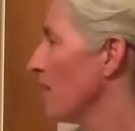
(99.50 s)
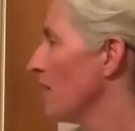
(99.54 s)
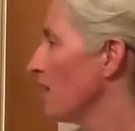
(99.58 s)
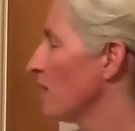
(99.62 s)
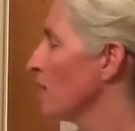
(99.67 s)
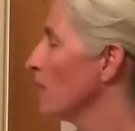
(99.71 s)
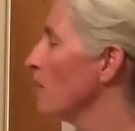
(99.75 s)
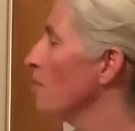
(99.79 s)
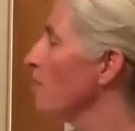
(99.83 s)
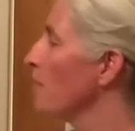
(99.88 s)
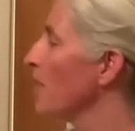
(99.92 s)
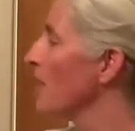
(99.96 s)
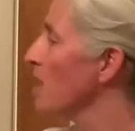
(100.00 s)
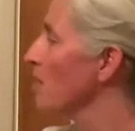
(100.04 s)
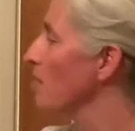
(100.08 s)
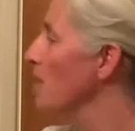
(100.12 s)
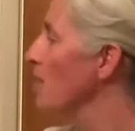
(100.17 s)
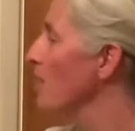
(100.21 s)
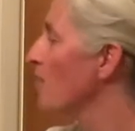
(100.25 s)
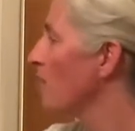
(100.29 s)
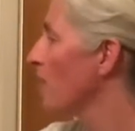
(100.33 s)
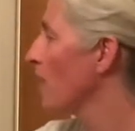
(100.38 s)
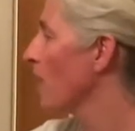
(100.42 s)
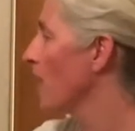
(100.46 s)
her baby
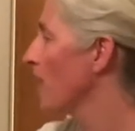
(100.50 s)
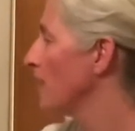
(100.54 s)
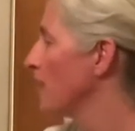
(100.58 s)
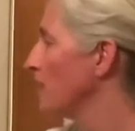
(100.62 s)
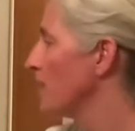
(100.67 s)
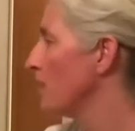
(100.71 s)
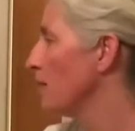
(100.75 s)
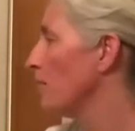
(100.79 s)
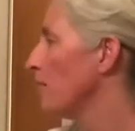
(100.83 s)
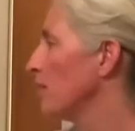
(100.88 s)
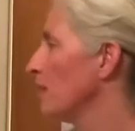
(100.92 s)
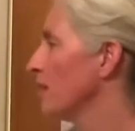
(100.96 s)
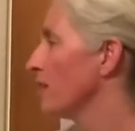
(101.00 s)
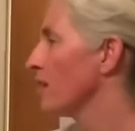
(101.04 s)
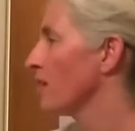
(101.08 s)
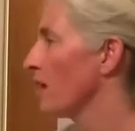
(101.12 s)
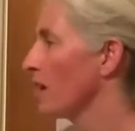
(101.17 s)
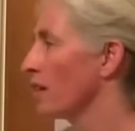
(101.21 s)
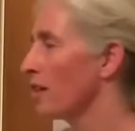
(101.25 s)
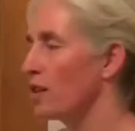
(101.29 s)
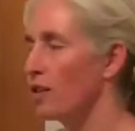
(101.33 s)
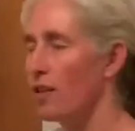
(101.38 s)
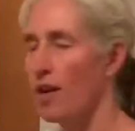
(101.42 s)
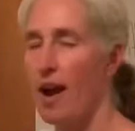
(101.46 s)
fawn nibbling on
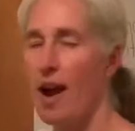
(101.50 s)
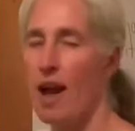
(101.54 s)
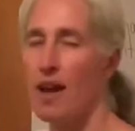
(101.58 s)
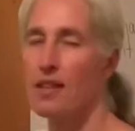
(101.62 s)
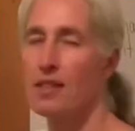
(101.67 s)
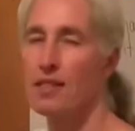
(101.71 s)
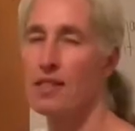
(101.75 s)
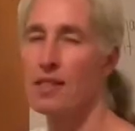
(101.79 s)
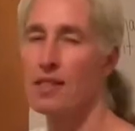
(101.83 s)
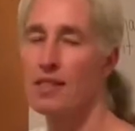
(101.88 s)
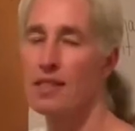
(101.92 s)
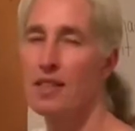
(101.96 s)
grass.